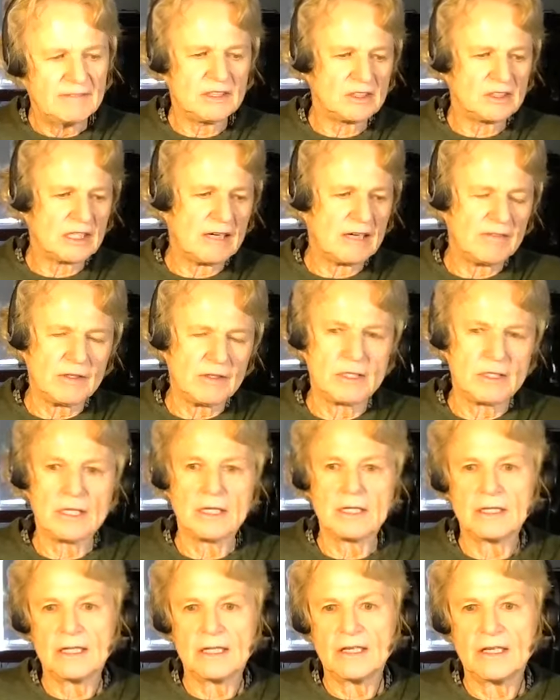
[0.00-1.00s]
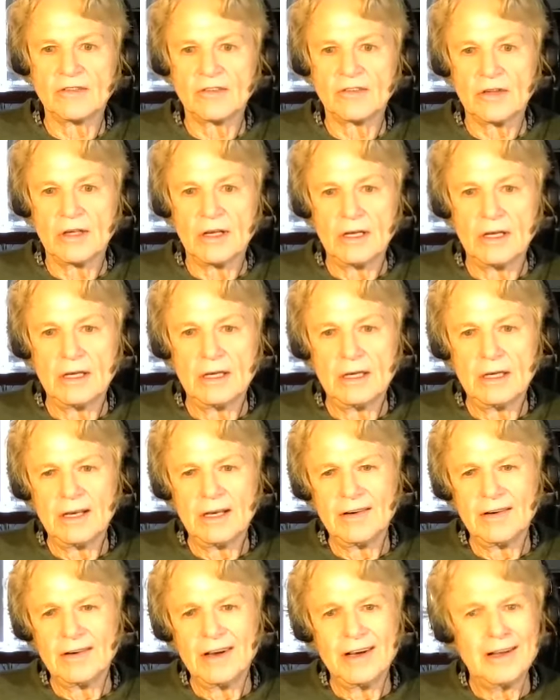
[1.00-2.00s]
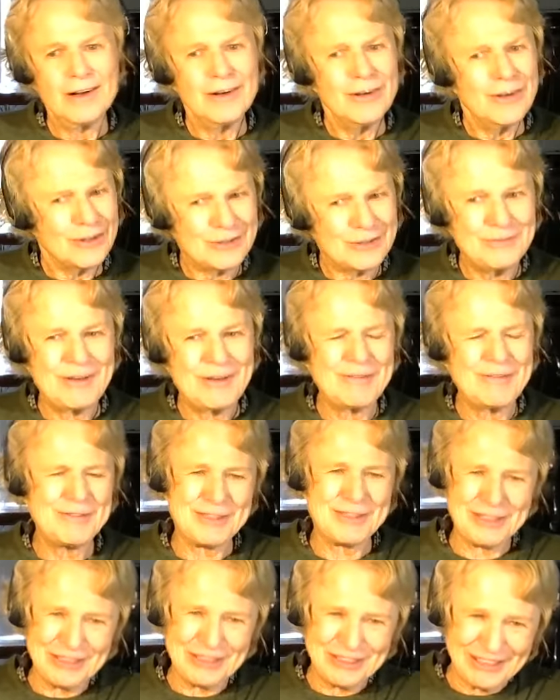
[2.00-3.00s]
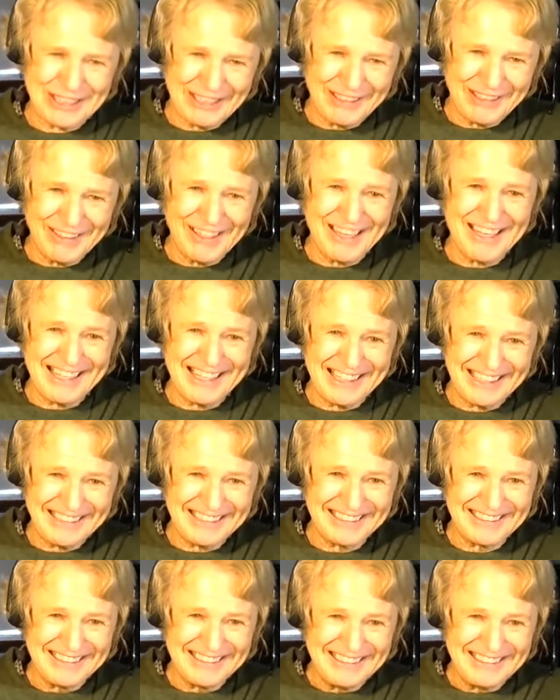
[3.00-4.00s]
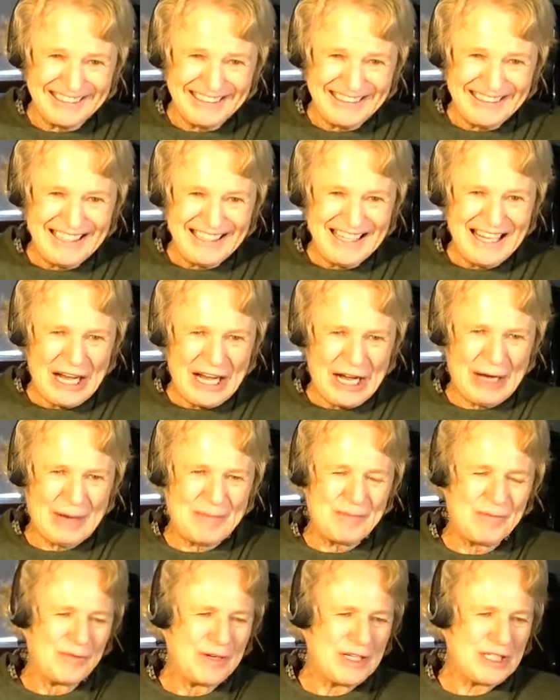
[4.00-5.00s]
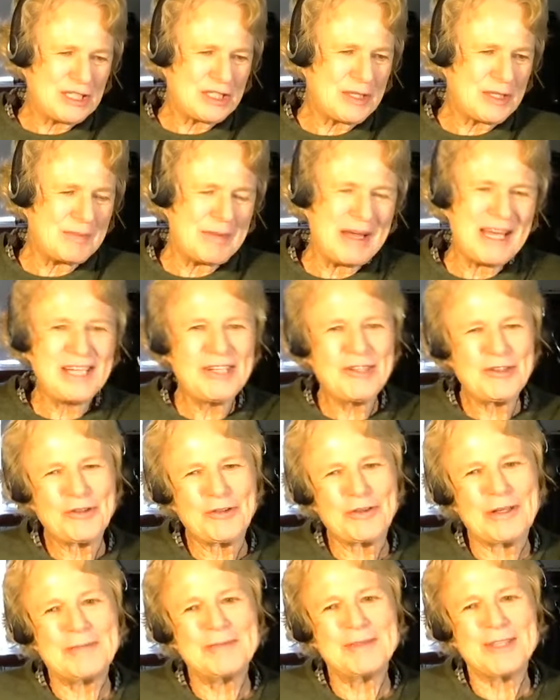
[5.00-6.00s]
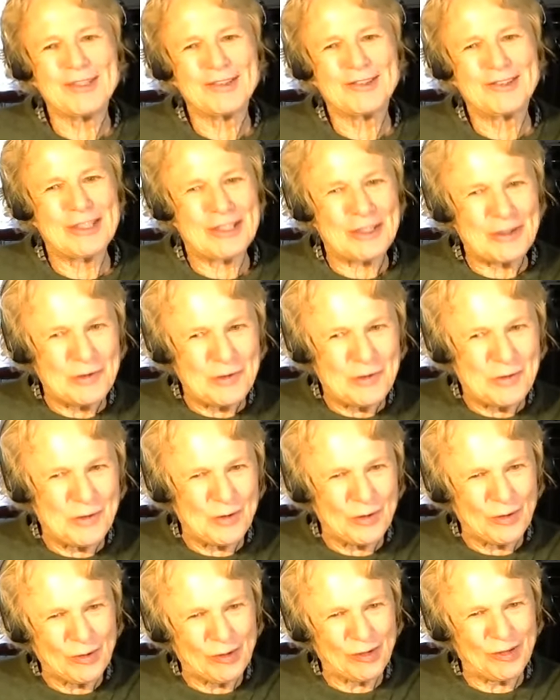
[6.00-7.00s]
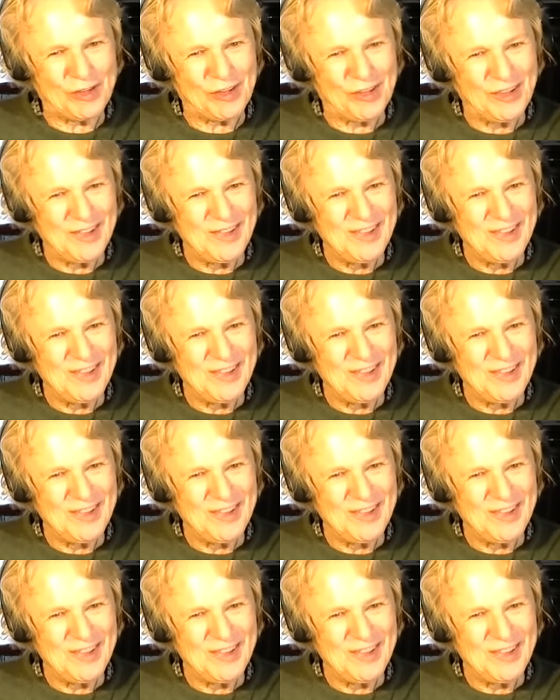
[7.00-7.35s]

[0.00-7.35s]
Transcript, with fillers: discovered that there's a lot of evidence out there um, which the mainstream just ignores.